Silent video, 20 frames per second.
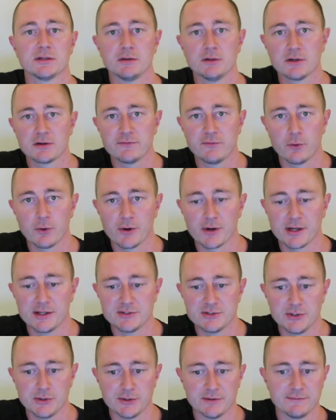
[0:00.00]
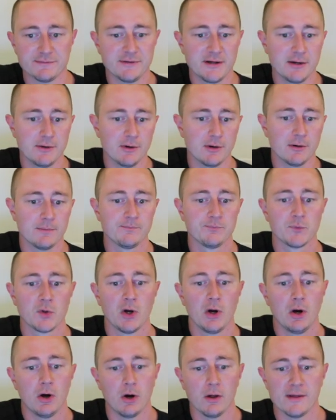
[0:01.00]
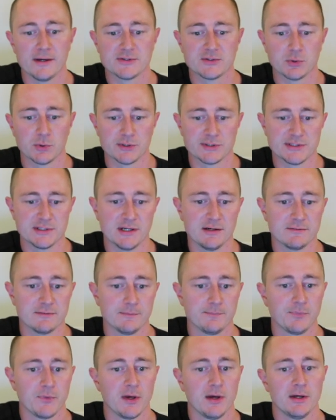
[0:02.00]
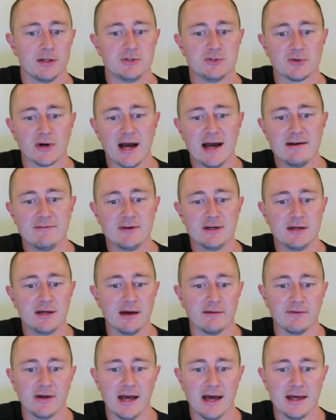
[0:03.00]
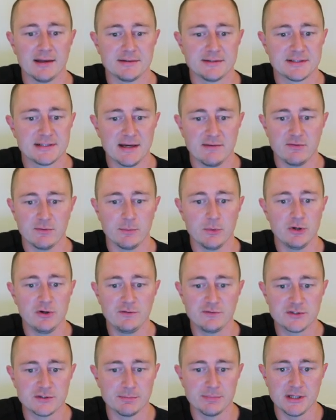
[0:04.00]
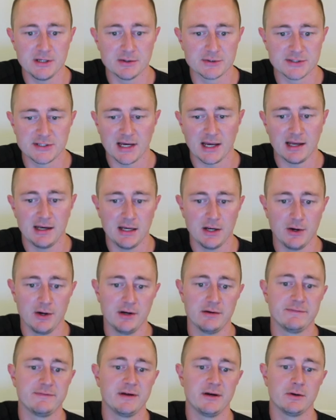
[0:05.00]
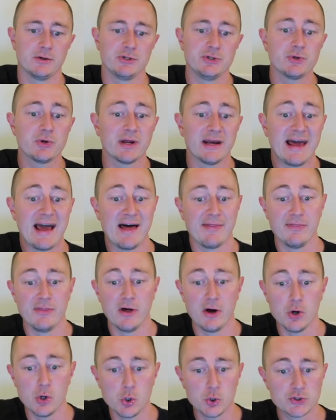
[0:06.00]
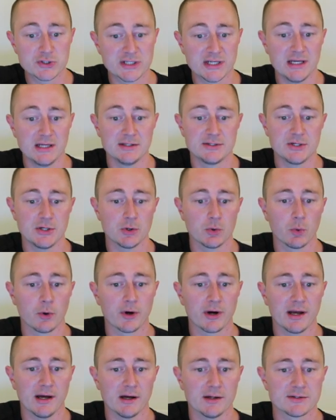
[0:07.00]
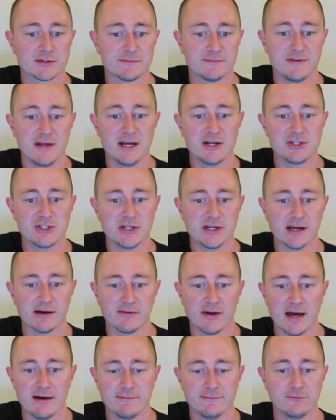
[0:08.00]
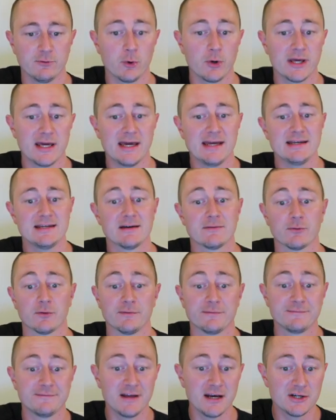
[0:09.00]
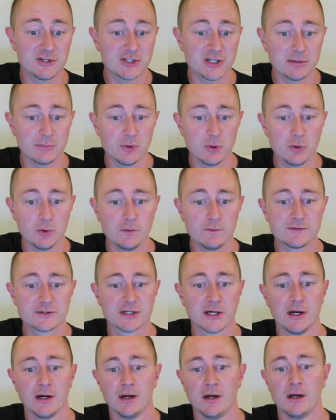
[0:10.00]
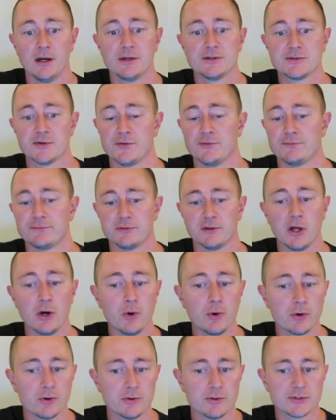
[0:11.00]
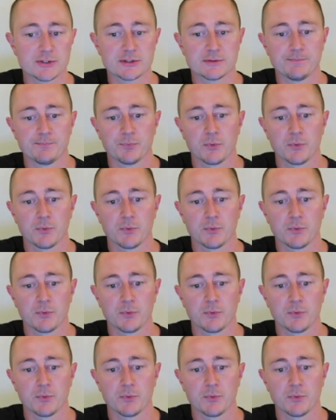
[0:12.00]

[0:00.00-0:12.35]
to look for against your defender, all that sort of stuff. Driving, I've got 7 moves to beat your secondary defender. You can add those into your workouts. Finishing, I've got 48 different finishing moves. So floaters,